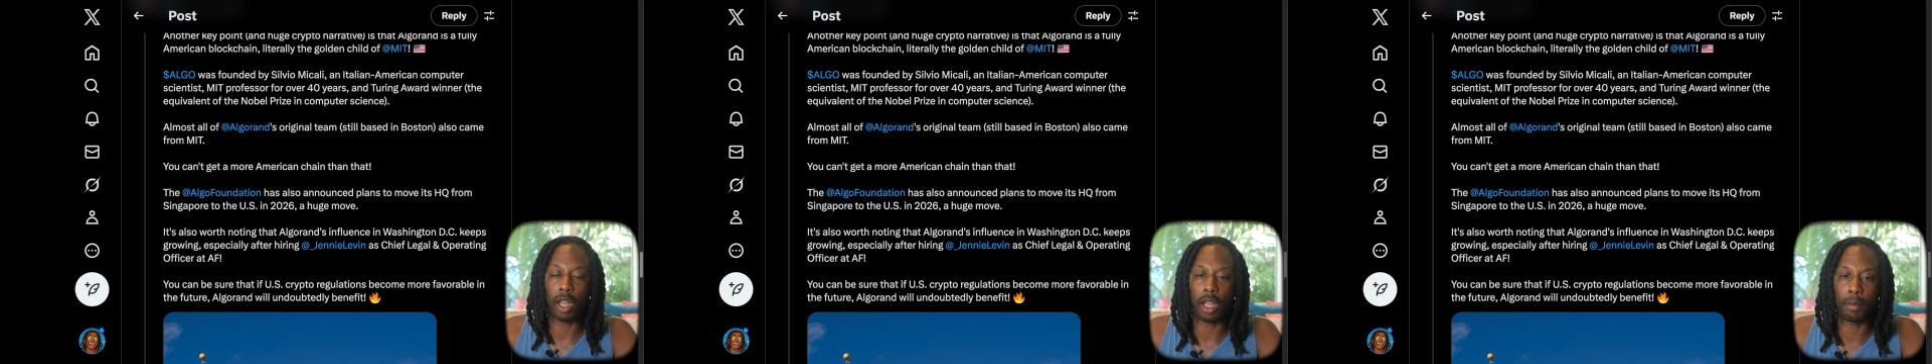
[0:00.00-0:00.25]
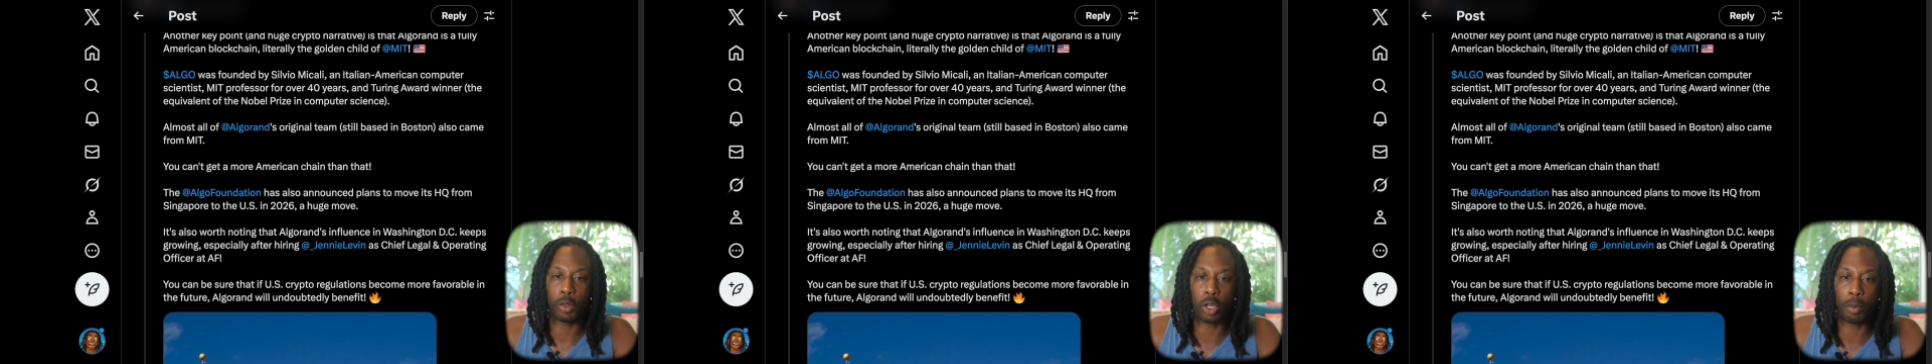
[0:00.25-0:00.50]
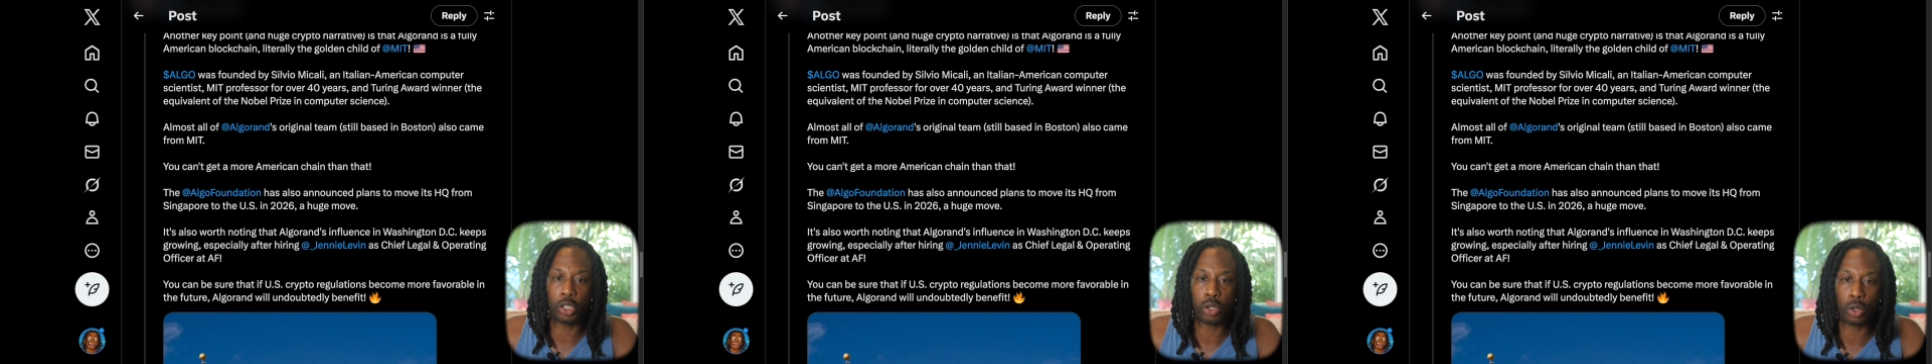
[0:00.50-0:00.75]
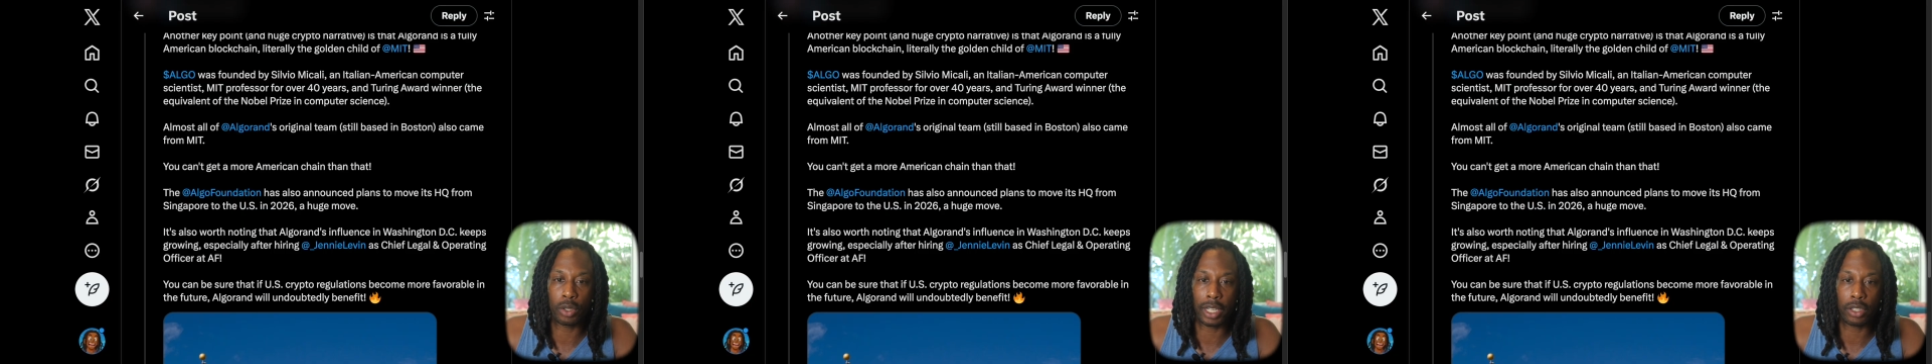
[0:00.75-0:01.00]
Um, you can be
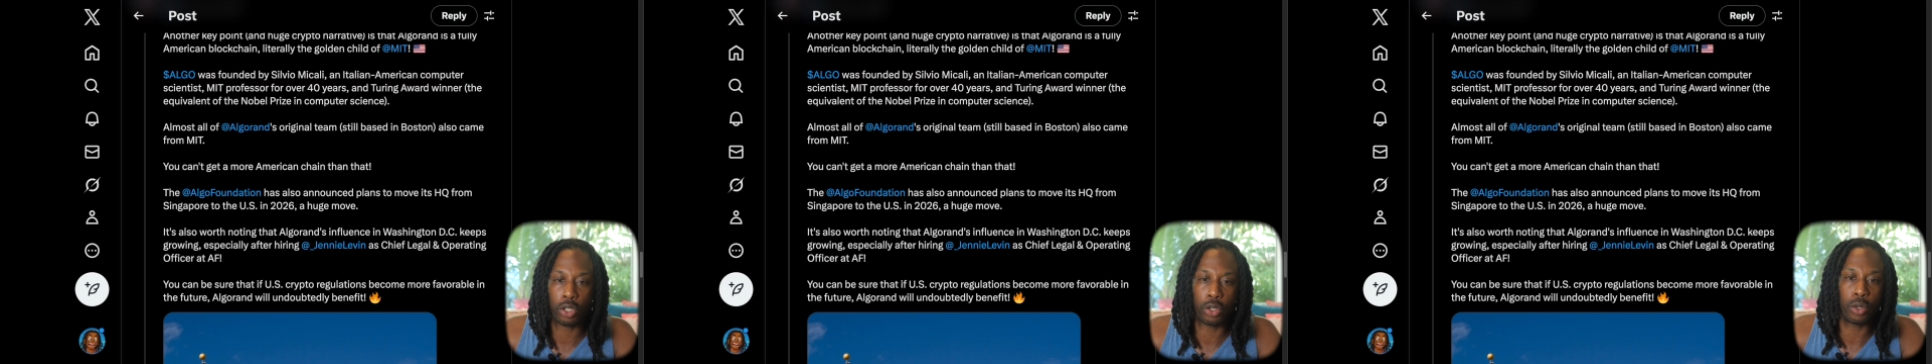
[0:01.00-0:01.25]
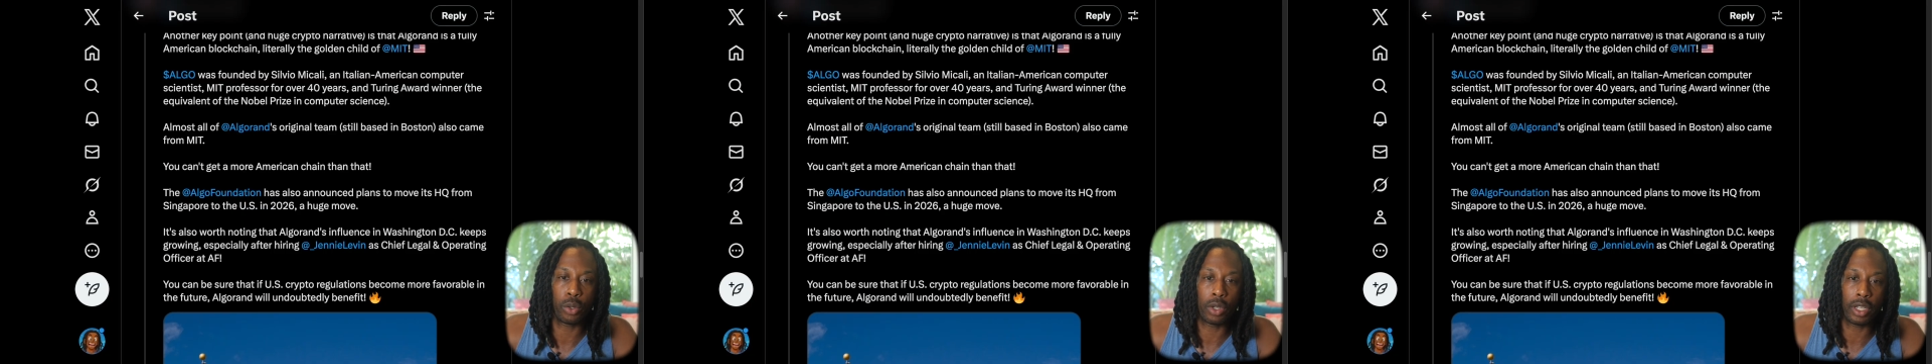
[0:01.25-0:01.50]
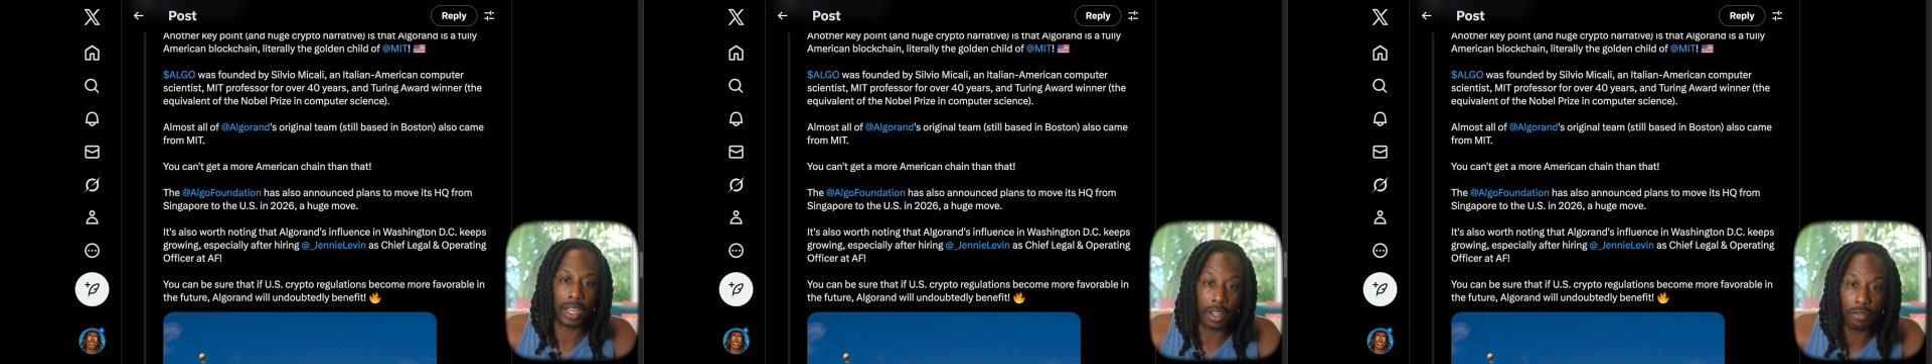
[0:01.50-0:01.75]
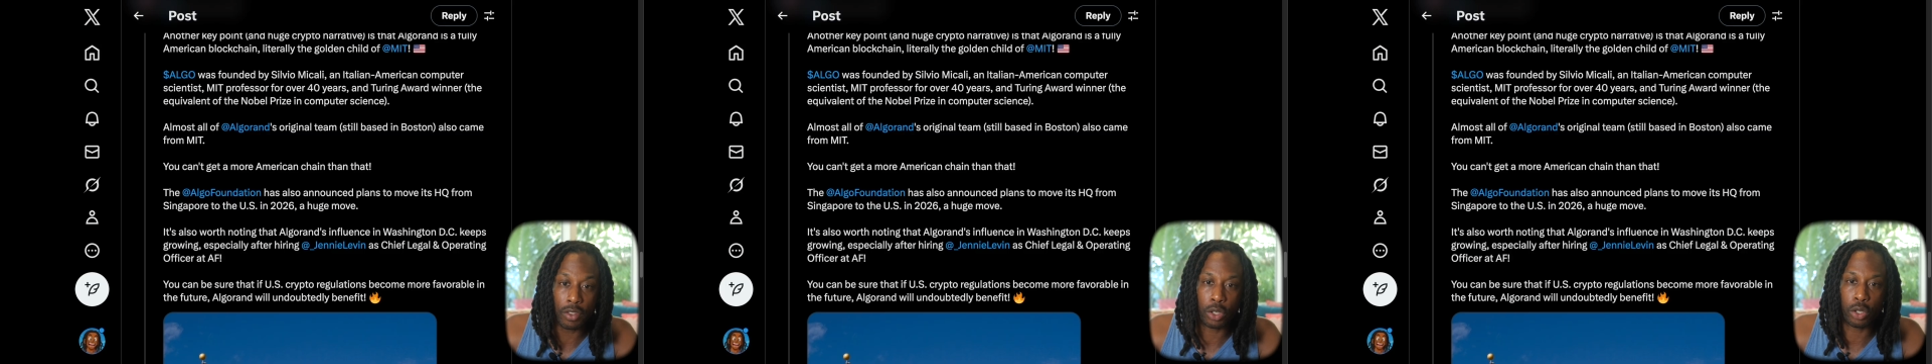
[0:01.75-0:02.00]
sure that the U-
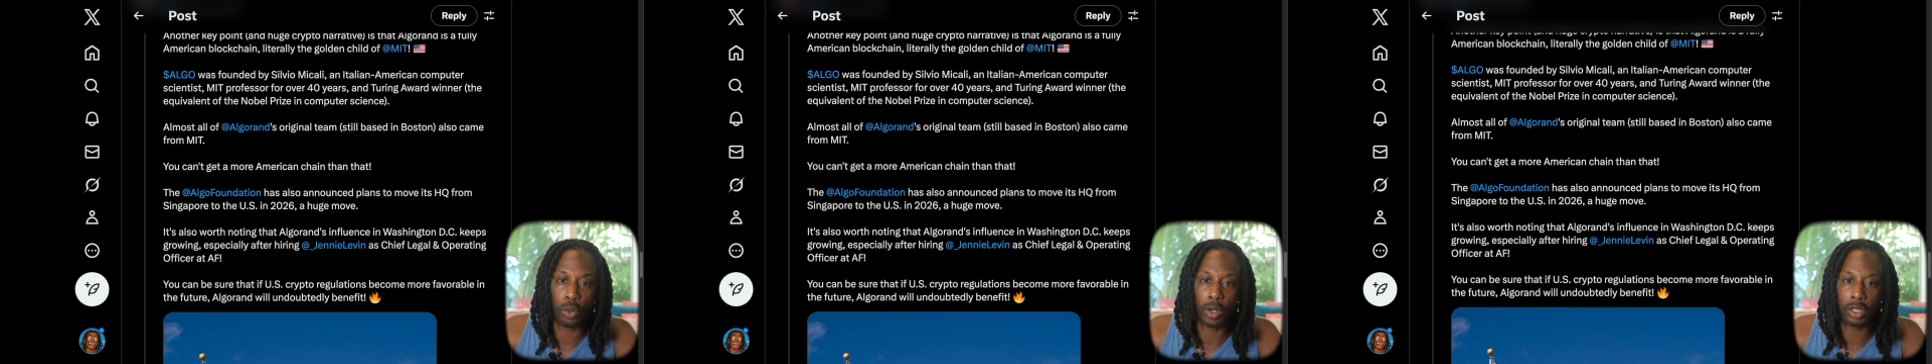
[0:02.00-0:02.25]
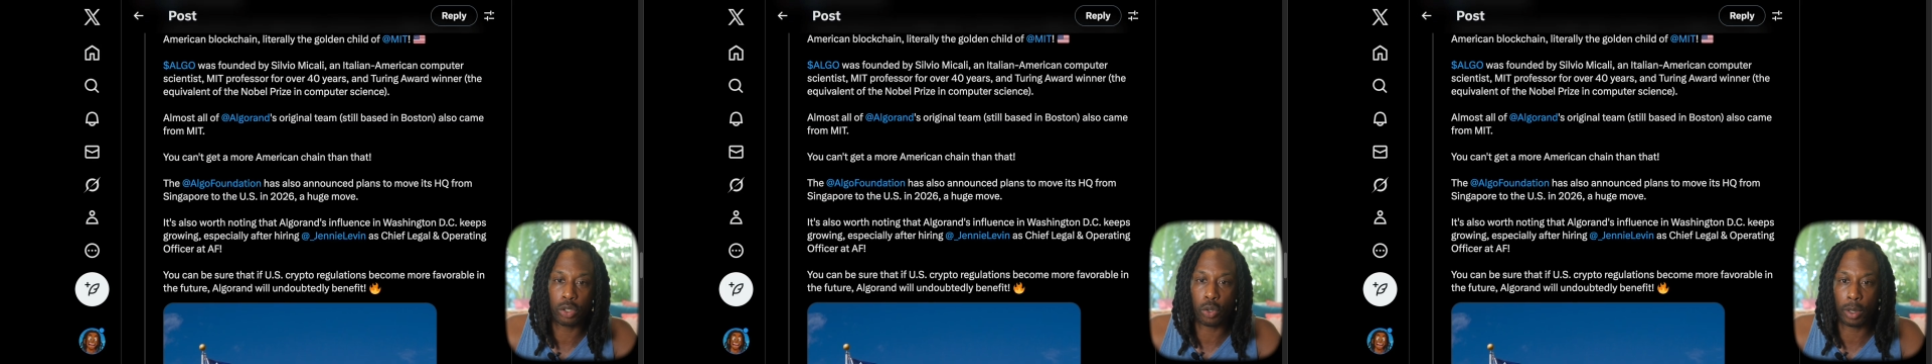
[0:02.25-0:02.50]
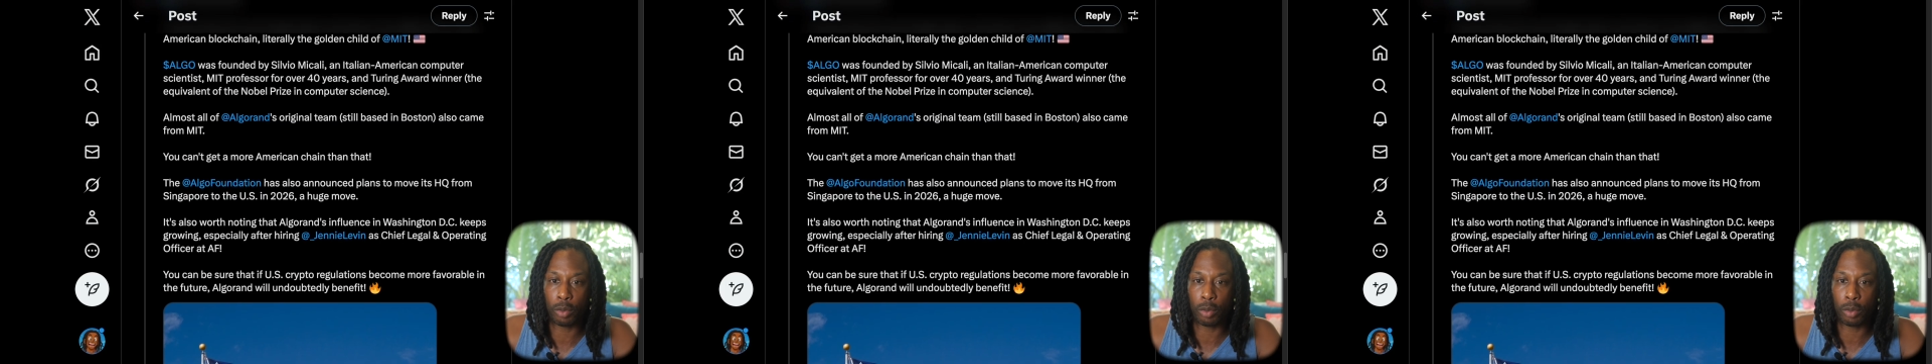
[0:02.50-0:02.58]
if the U.S.